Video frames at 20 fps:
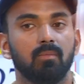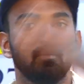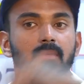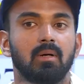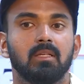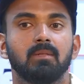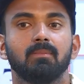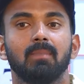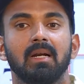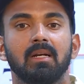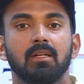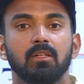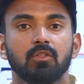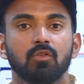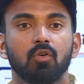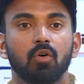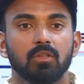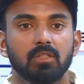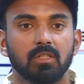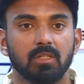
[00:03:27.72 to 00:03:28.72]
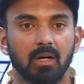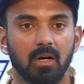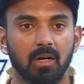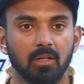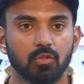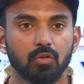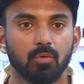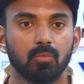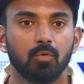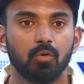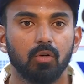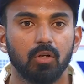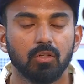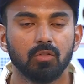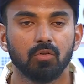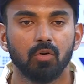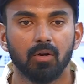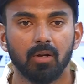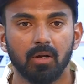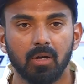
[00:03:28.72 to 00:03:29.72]
as batters got starts or
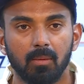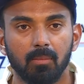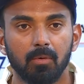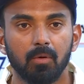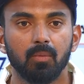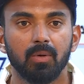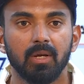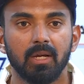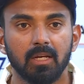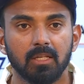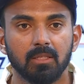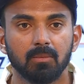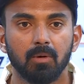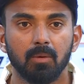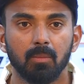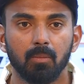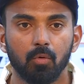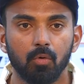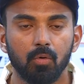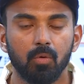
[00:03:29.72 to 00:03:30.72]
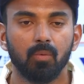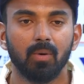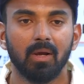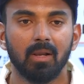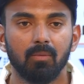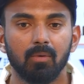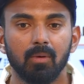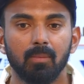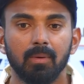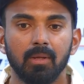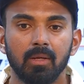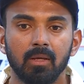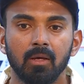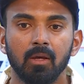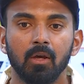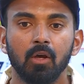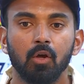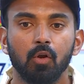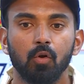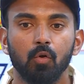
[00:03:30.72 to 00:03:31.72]
bowlers got a couple of wickets but bowled well will be
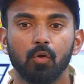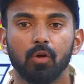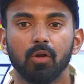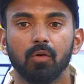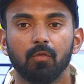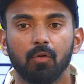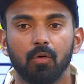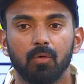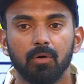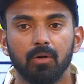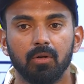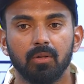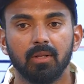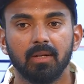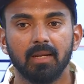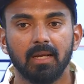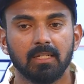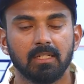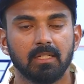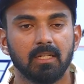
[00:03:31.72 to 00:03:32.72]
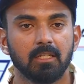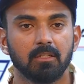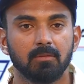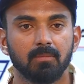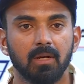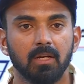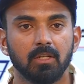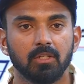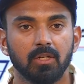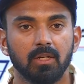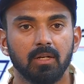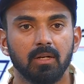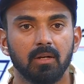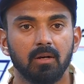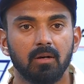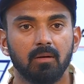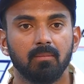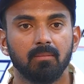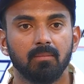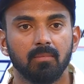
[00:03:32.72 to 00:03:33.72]
looking forward to the next test match, and
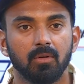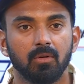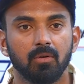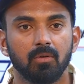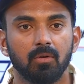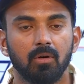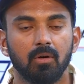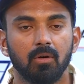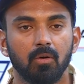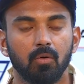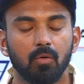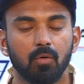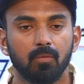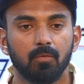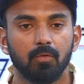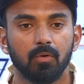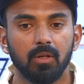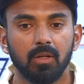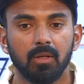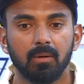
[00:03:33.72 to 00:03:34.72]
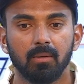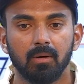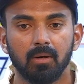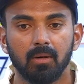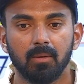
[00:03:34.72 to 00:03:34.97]
hopefully